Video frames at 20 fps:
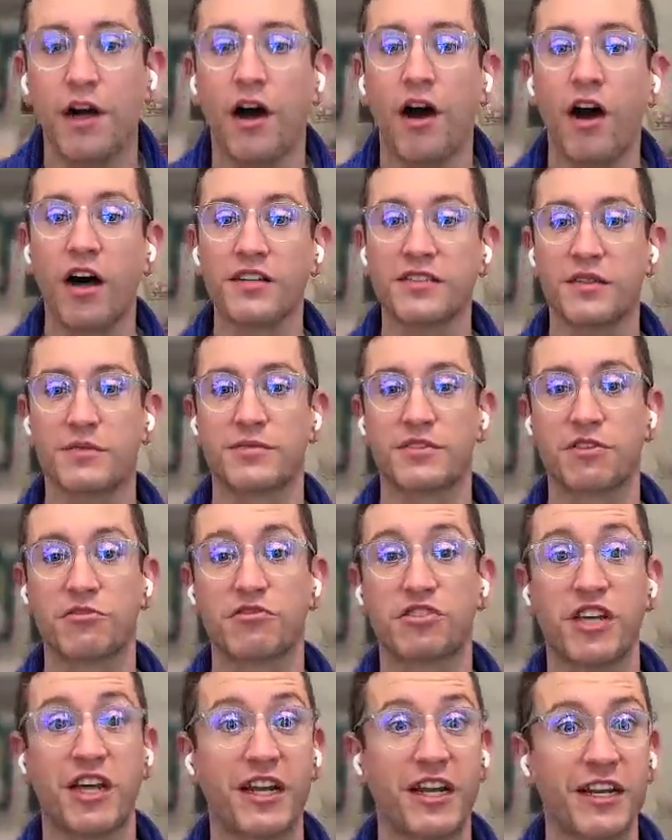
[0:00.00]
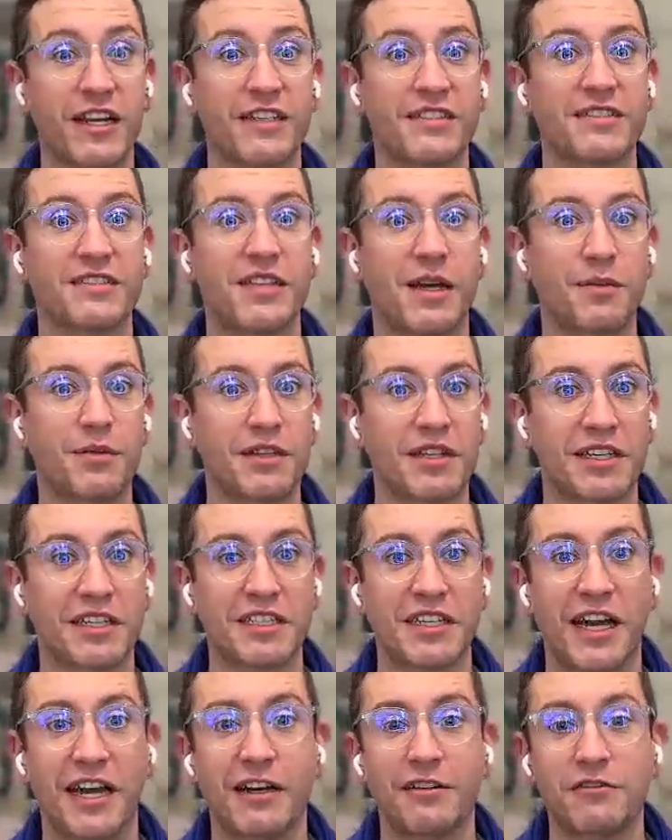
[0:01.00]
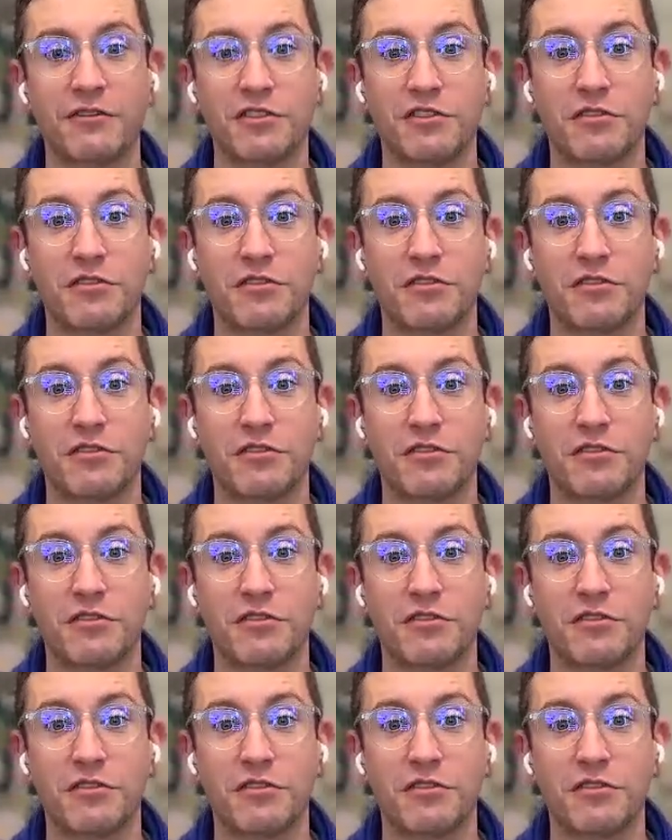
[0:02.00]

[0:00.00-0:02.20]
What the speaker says: Awesome. So Janet is doubling down.